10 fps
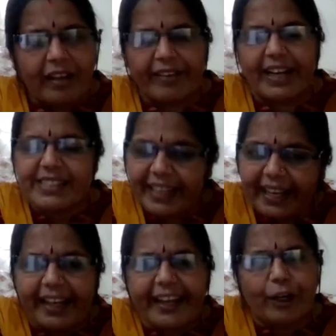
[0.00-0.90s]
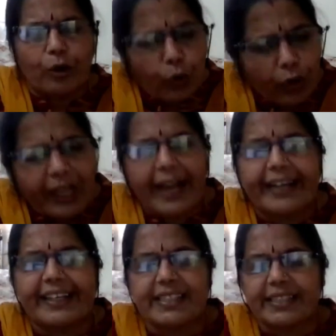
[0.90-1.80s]
Whereas DNA can only
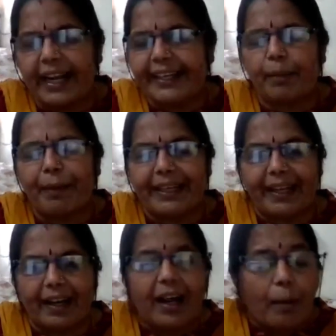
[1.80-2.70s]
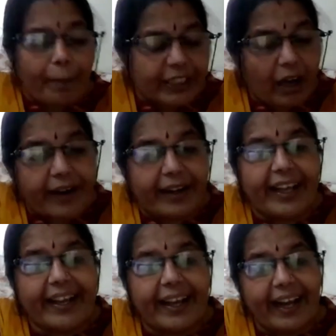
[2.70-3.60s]
act as a genetic material, but
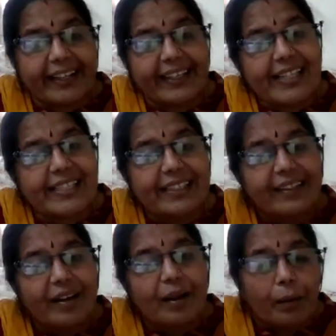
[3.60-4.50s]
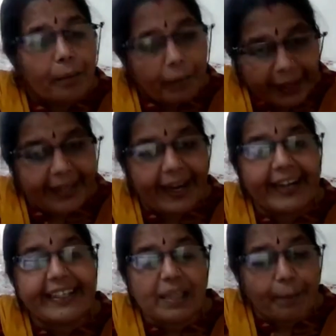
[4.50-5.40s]
RNA can
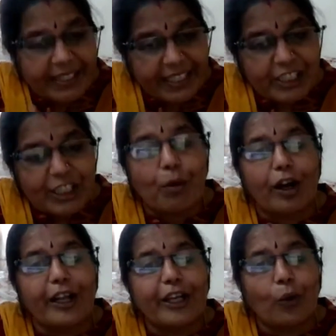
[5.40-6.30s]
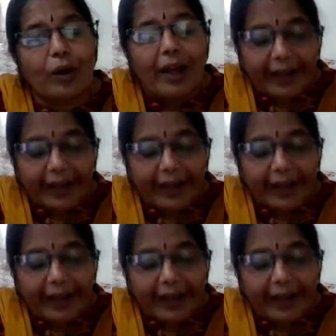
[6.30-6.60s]
act as a messenger molecule,